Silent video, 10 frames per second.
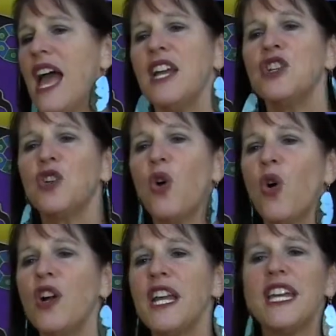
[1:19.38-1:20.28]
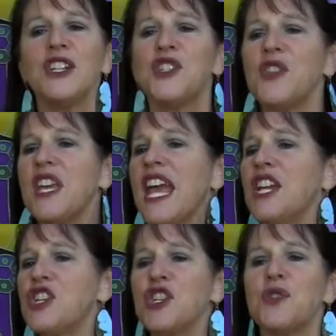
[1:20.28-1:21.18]
And according to the
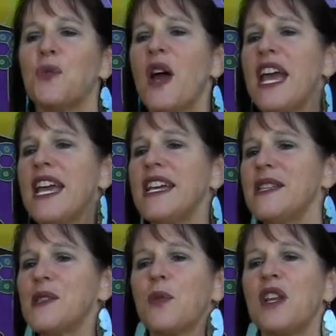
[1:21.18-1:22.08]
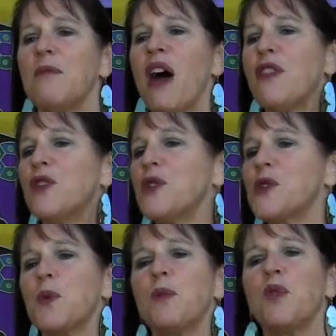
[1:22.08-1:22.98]
ancient ways, when
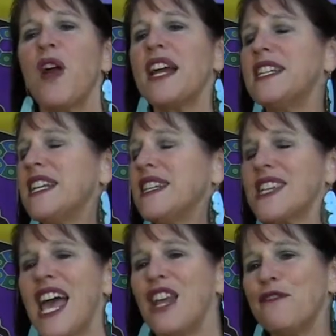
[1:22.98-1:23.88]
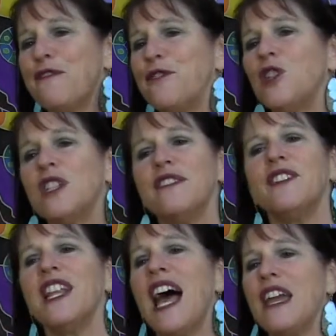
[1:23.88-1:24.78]
mothers were pregnant and full
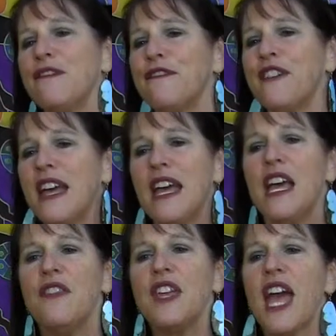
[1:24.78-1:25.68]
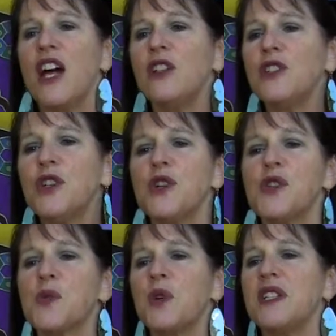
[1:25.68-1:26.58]
of life, the
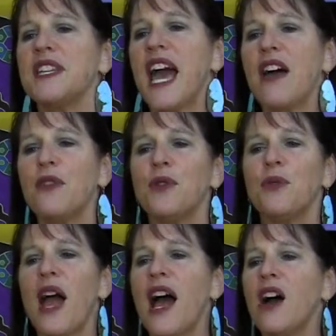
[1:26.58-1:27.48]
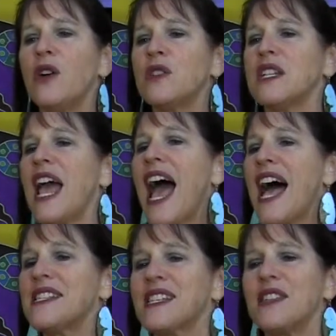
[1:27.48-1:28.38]
elders would gather round and
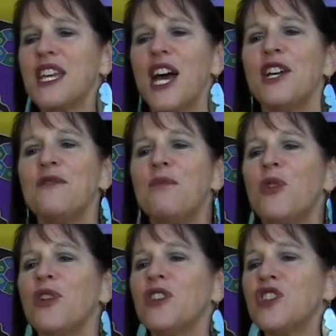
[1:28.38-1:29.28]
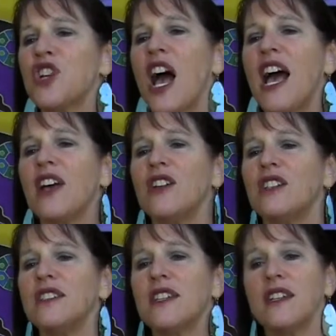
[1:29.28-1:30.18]
ask the unborn
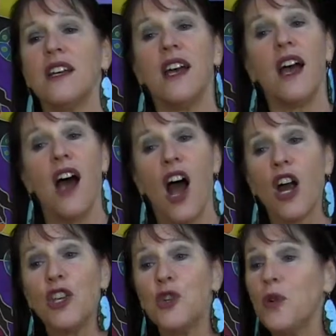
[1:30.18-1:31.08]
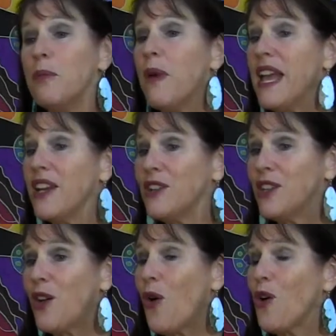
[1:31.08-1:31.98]
child, "Are you a
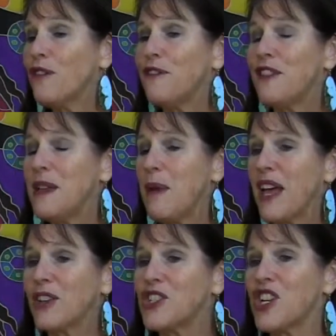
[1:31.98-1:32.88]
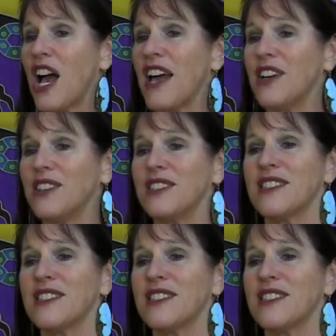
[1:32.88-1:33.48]
male or female child?